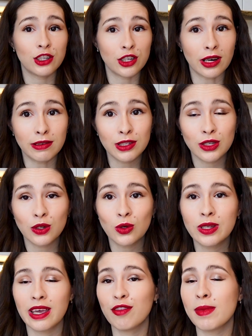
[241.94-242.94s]
at Java
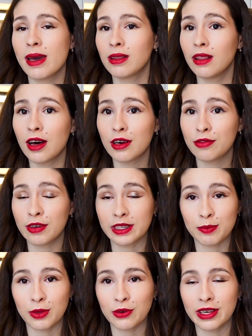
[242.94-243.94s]
school gave me a lot of
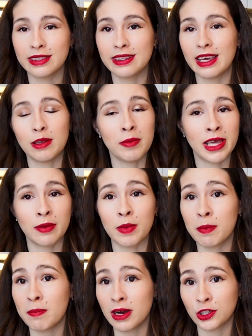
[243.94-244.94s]
experience and made
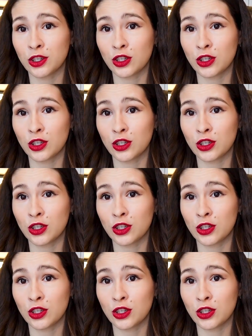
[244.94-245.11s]
me much